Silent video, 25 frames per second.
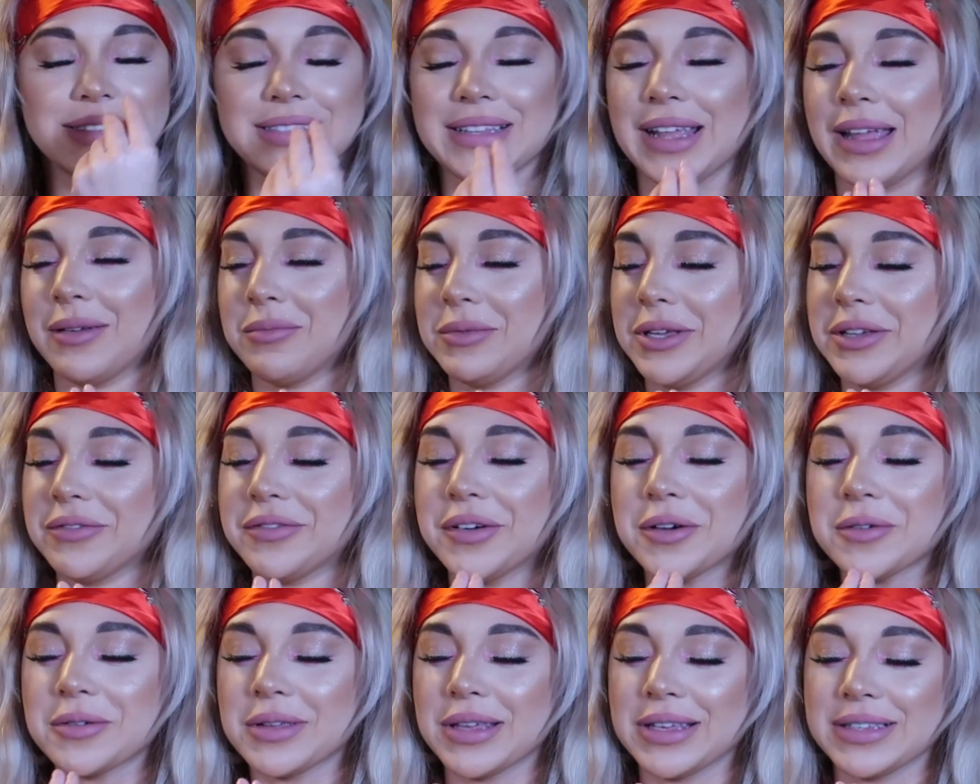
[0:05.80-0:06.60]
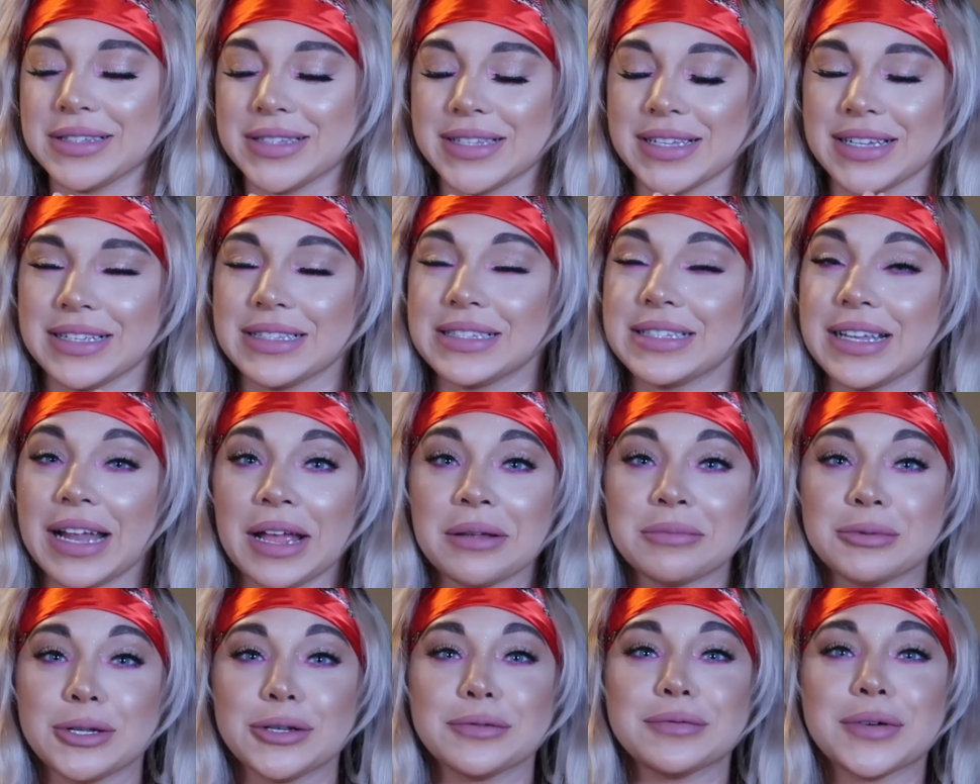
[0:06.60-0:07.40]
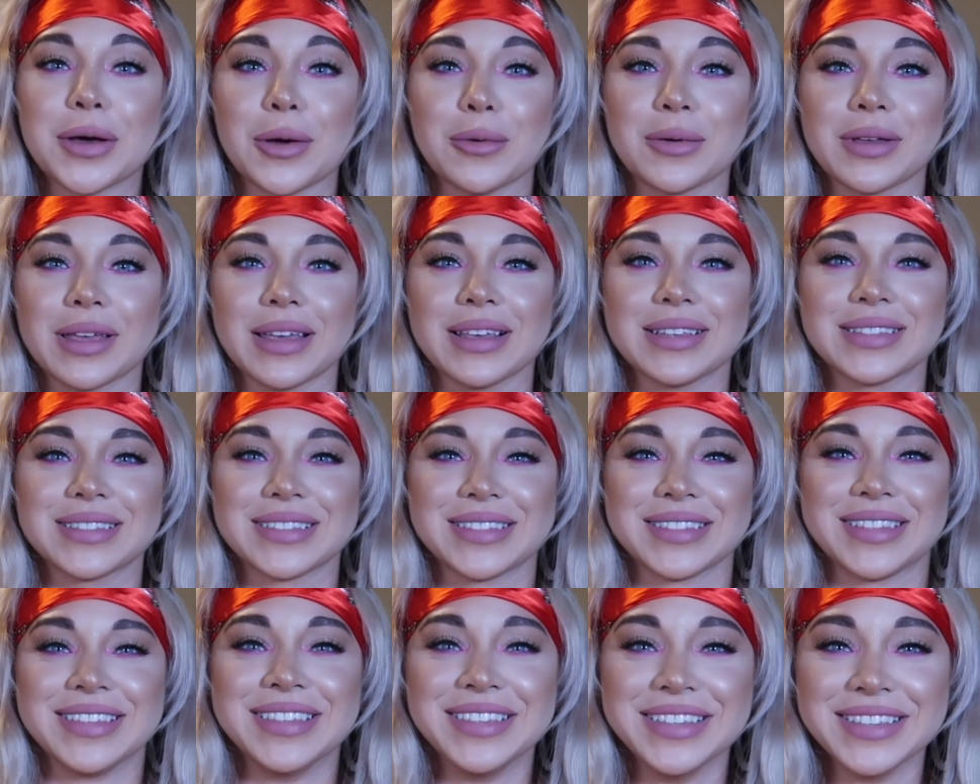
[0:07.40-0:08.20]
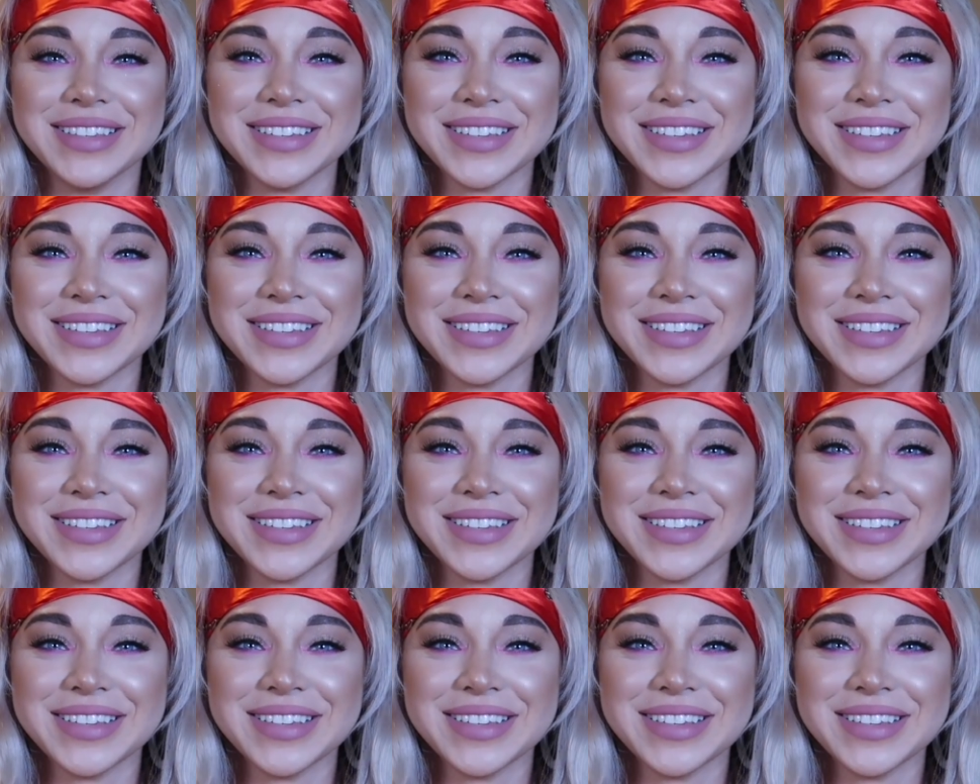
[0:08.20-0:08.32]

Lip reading: Sammy, focus. It's time to focus.